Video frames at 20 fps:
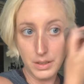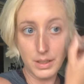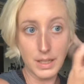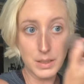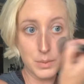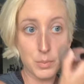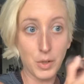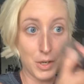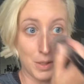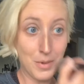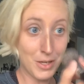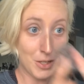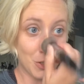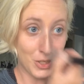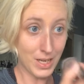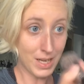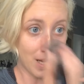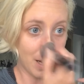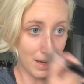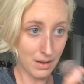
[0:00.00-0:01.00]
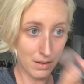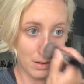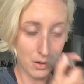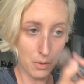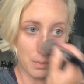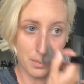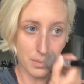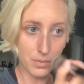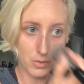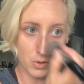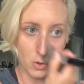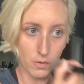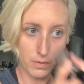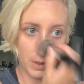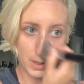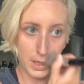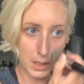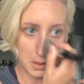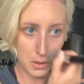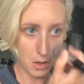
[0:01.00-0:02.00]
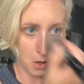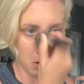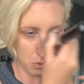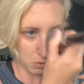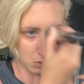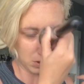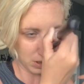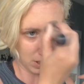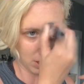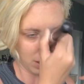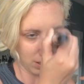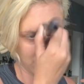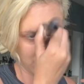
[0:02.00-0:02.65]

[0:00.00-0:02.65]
that's pretty much it. Oh, don't forget your nose.